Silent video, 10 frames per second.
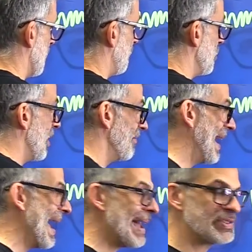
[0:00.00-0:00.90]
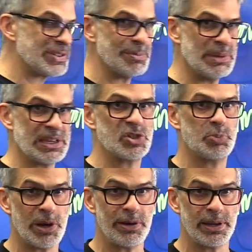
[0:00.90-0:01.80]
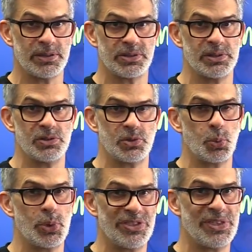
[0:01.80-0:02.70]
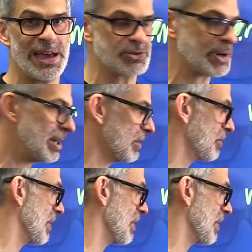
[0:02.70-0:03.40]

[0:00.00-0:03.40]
if you have had some experiences with that trading